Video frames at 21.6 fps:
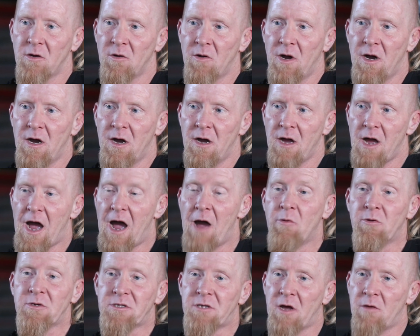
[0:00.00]
So
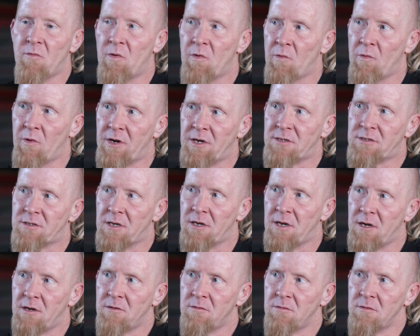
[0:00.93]
I was done with Windy
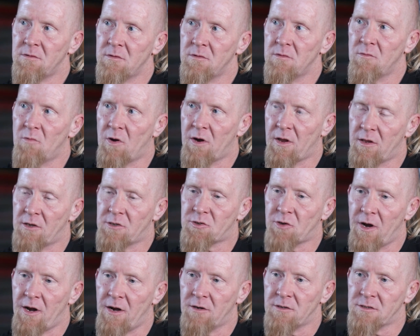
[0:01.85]
City. One of the
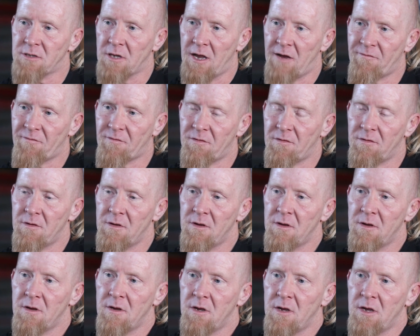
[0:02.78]
trainers left.
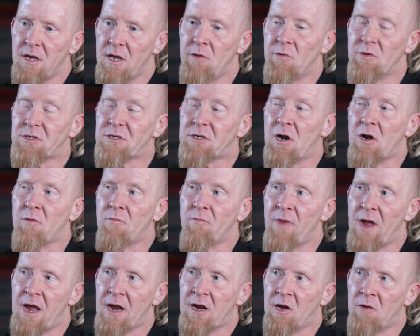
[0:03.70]
He was starting
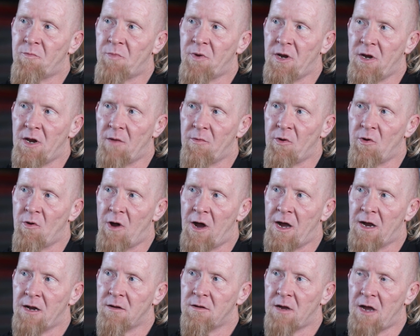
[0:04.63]
back up
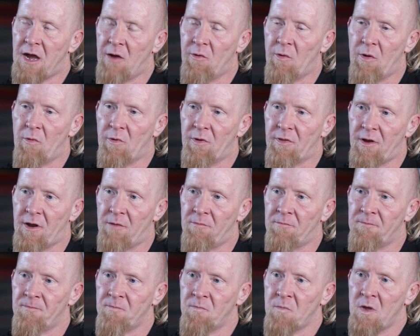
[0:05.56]
PWI. I went with
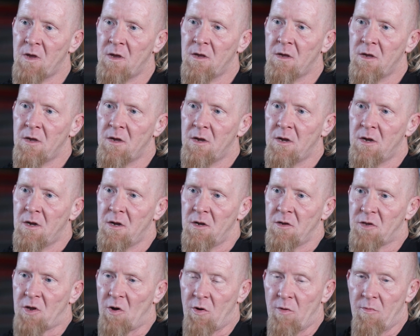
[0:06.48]
him.
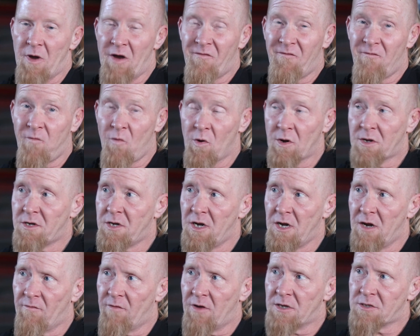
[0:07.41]
There were about
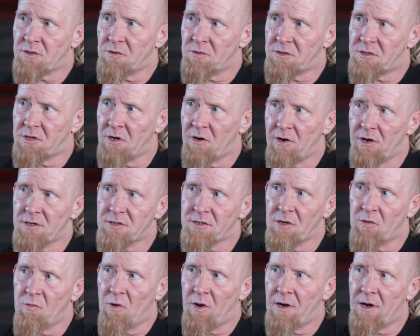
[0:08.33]
14 of us who
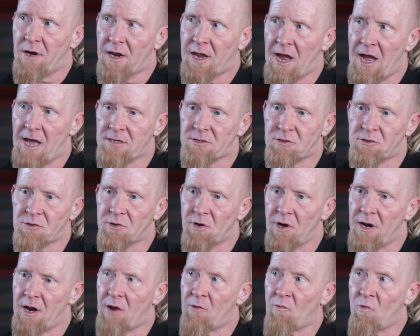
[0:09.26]
seriously wanted to
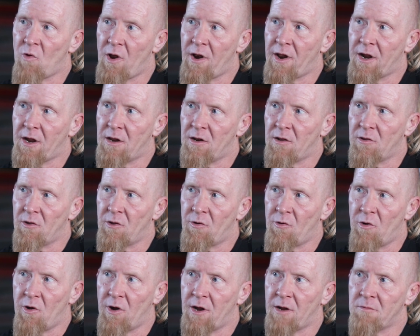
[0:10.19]
concentrate on running in
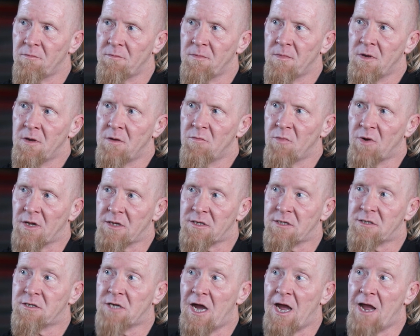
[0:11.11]
Illinois. But
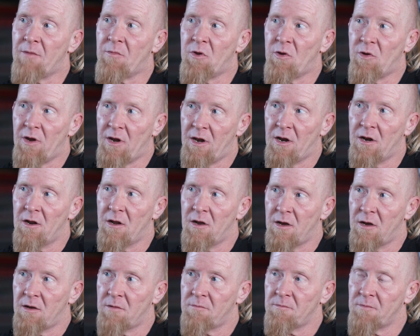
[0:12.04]
at the time, you needed
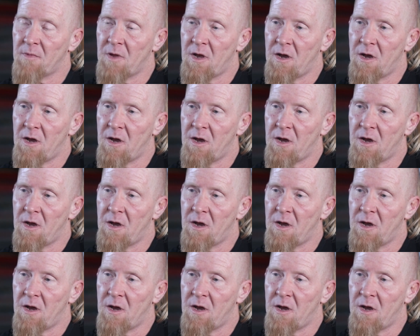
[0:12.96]
a